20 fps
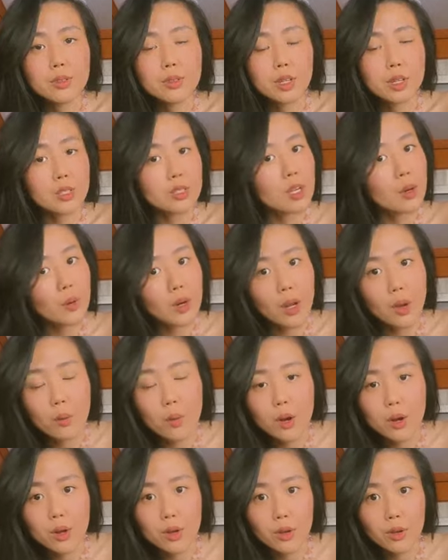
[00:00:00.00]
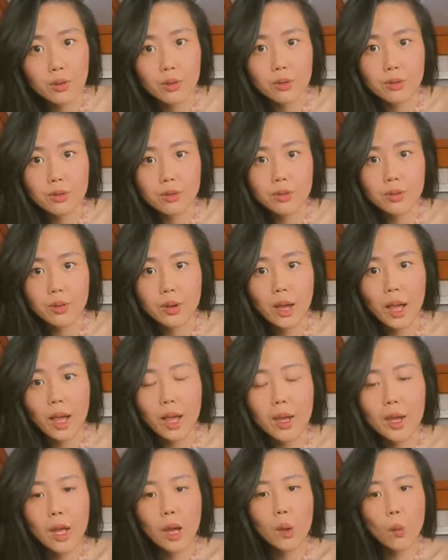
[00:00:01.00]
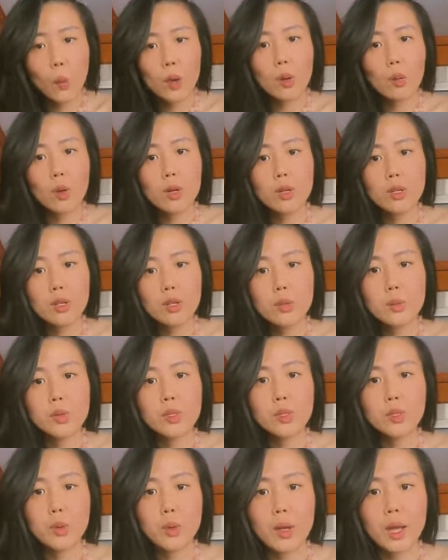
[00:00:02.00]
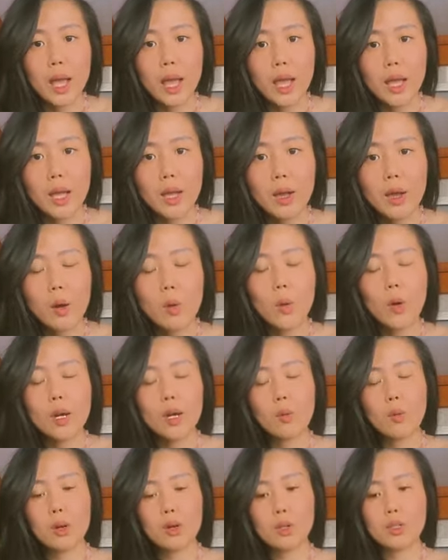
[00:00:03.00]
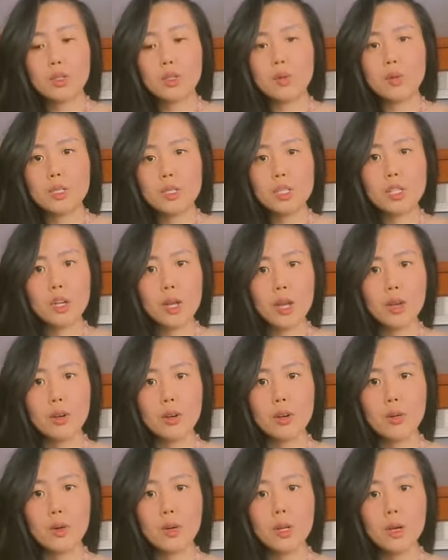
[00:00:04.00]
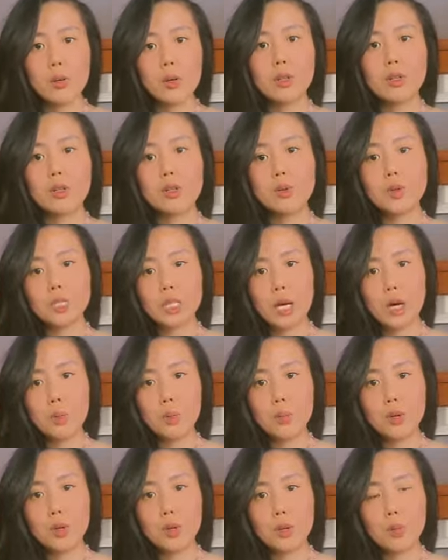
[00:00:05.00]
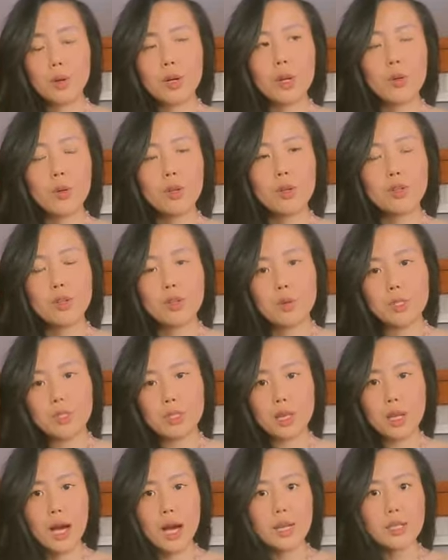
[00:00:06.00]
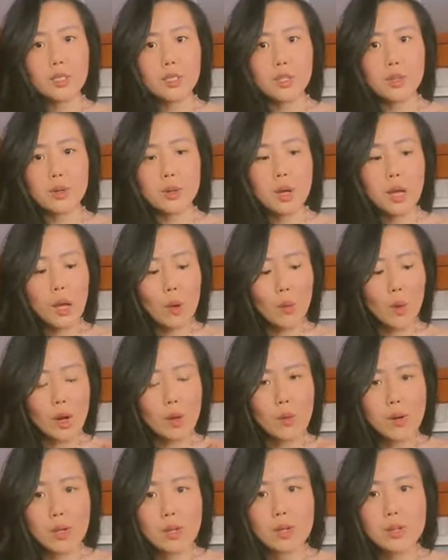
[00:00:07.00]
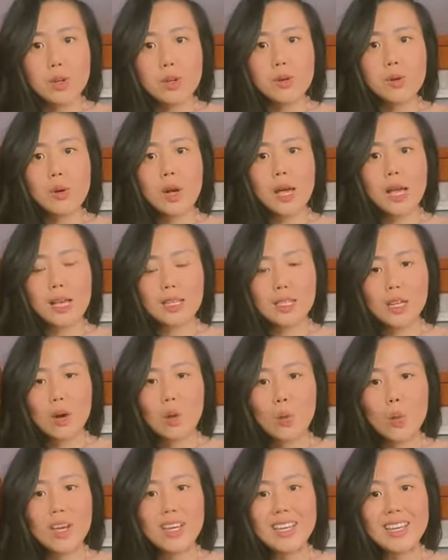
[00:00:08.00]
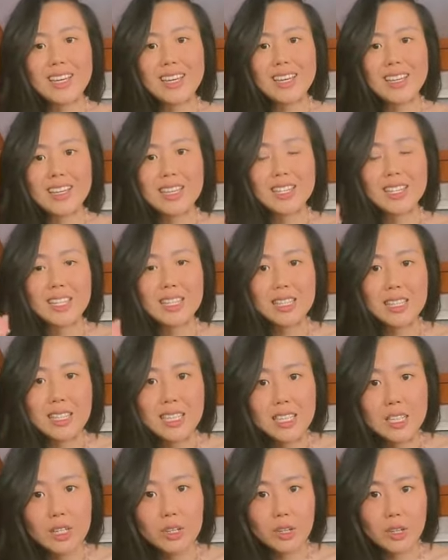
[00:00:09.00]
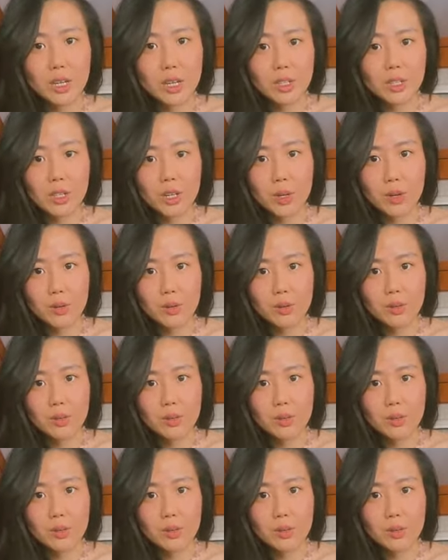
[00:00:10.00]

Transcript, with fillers: It's not what I want to do. Okay, what I want to do is create. What I want to do is channel. What I want to do is help you. What I want to do is guide you. What I want to do is awaken the leader in you.